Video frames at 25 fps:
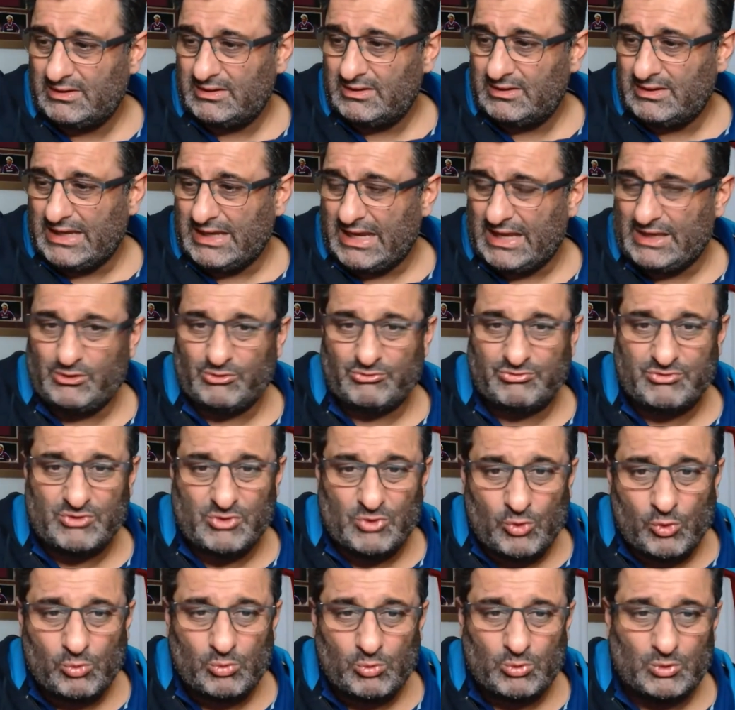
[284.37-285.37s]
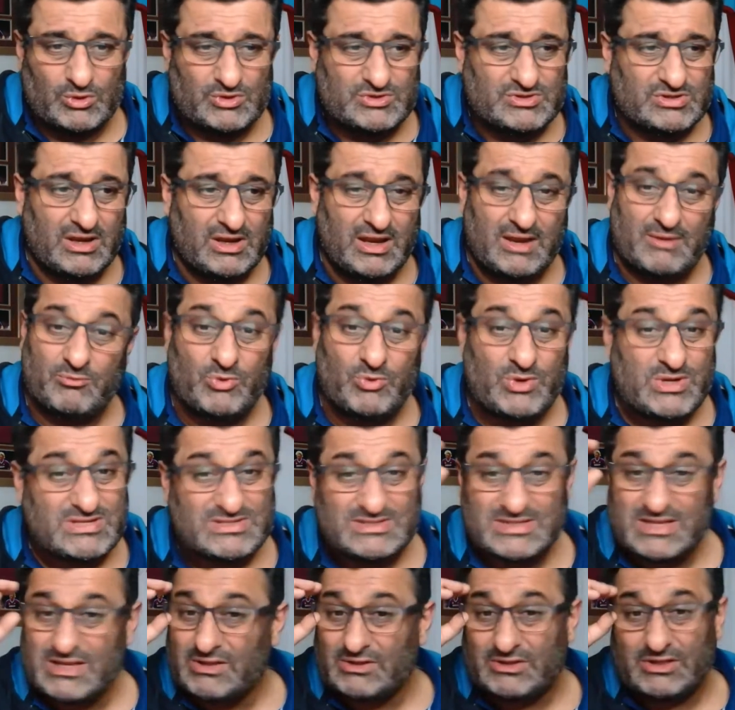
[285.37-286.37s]
end of normal time, we
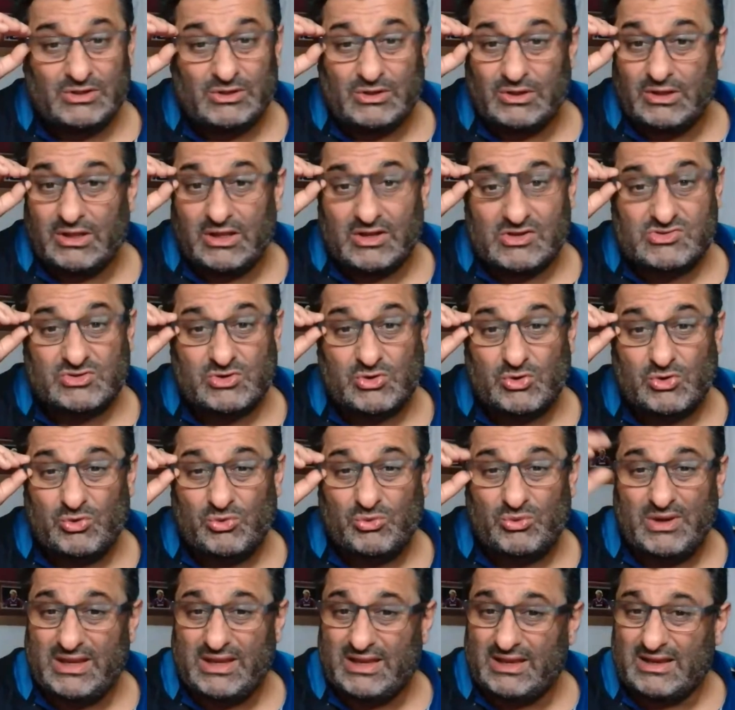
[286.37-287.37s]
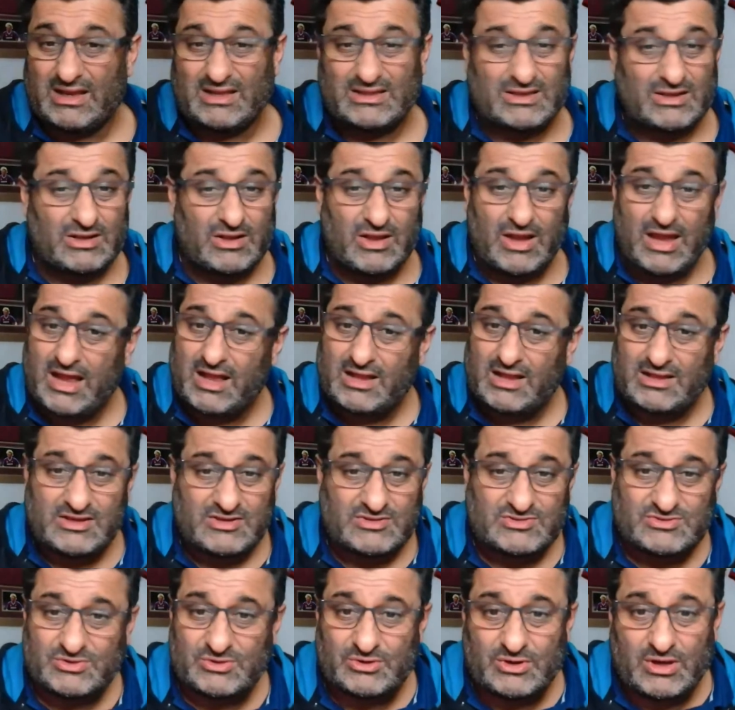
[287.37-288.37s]
still didn't look like scoring. I don't know how
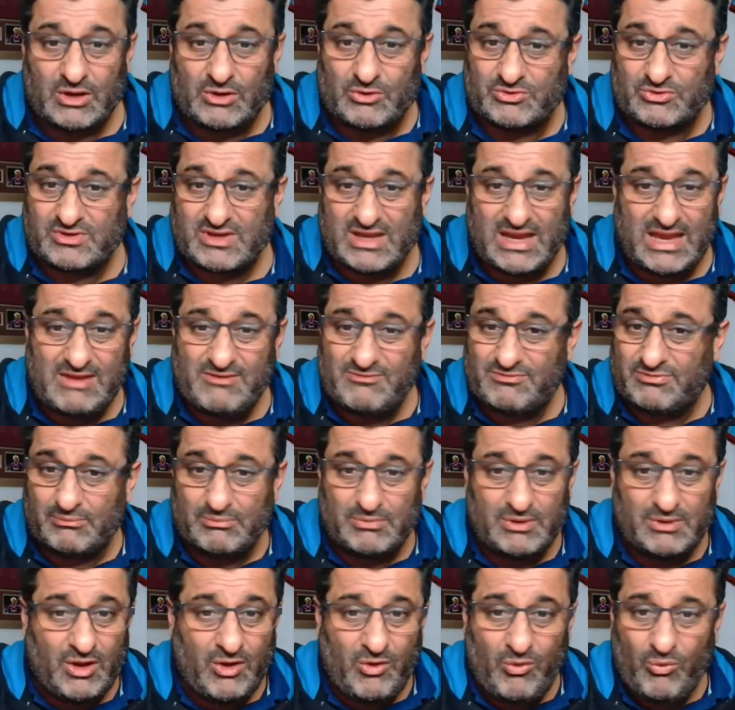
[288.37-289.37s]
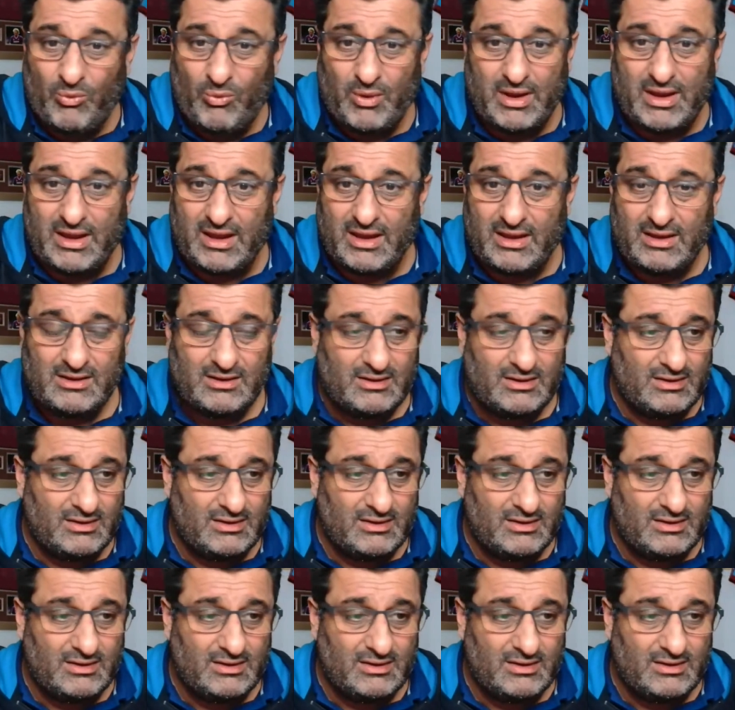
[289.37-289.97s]
these 2 goals came from nowhere.